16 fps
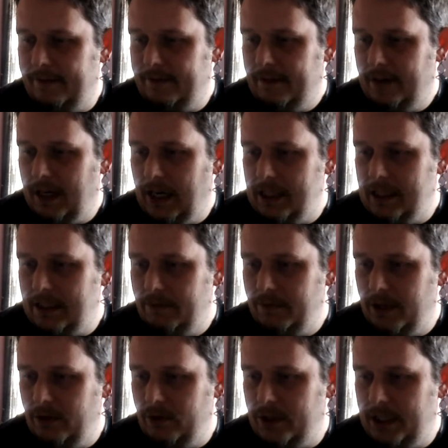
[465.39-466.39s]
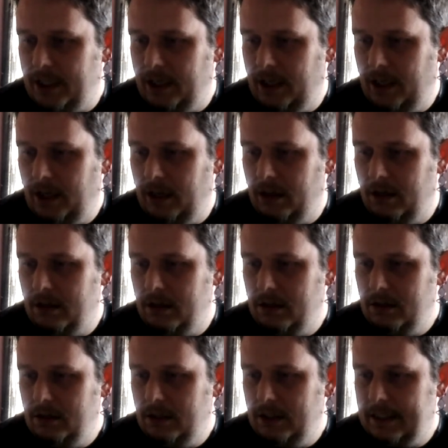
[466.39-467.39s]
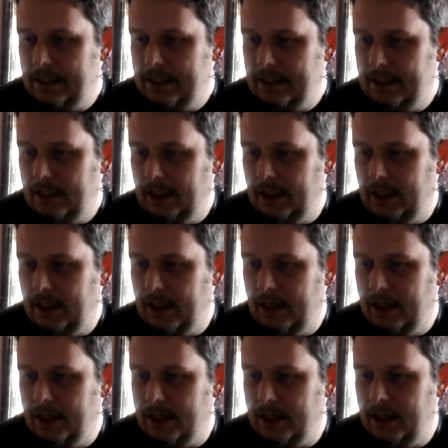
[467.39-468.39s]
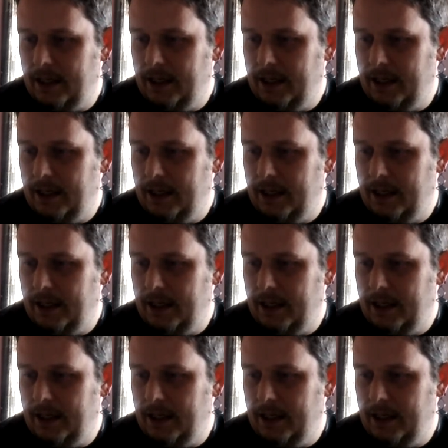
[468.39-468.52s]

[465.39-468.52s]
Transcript: Got some notes here. Let's see.